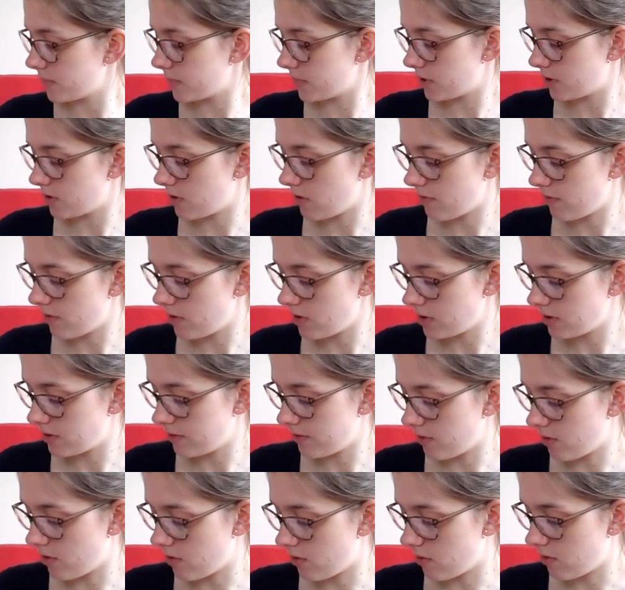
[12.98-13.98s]
So first
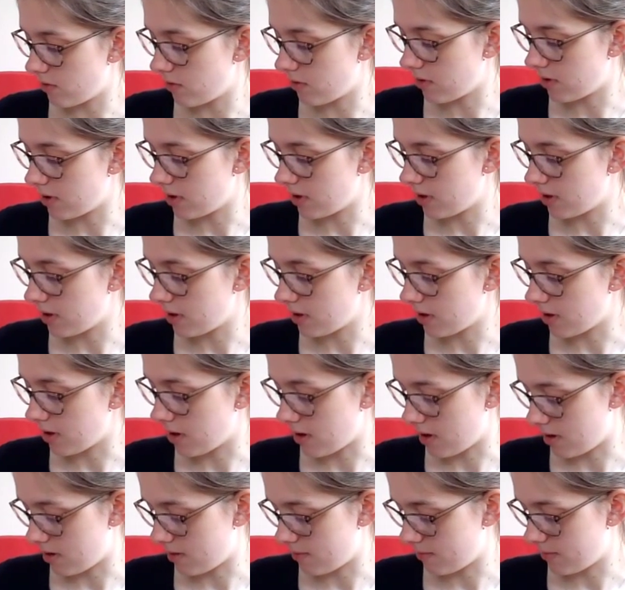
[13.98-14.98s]
of all,
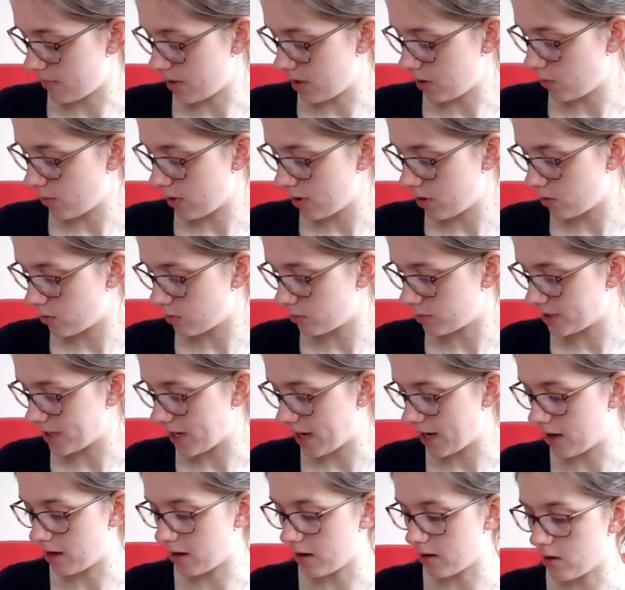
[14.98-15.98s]
a quick
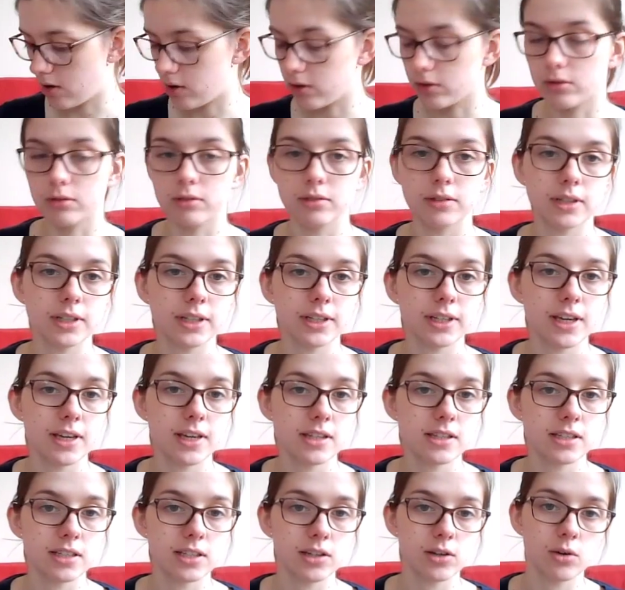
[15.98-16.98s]
update on
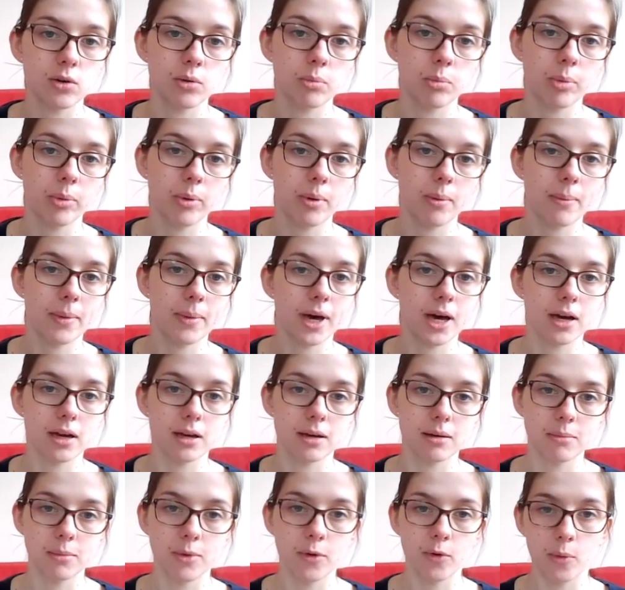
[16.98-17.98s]
kitting up
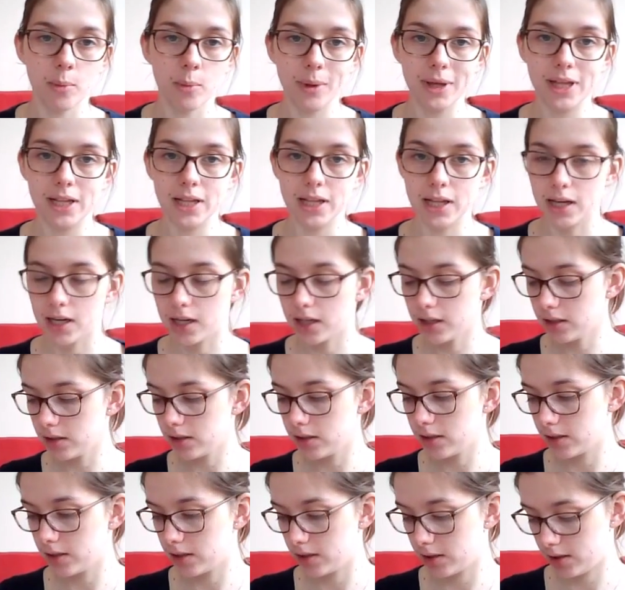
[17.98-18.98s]
my Mirabilia.
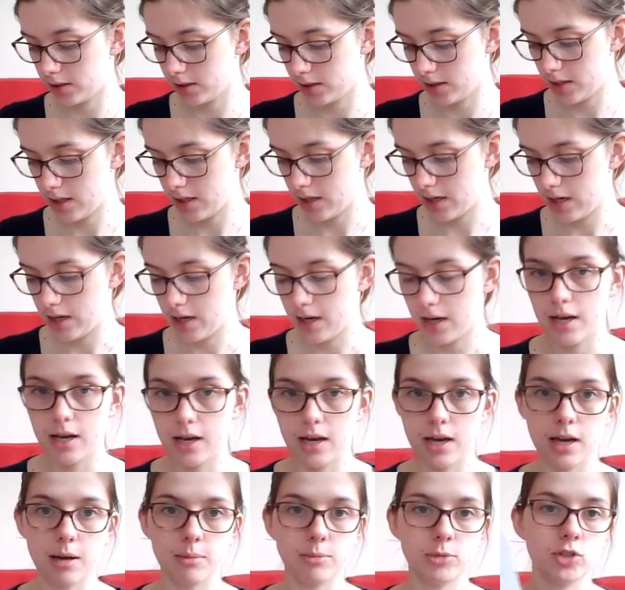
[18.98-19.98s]
I'm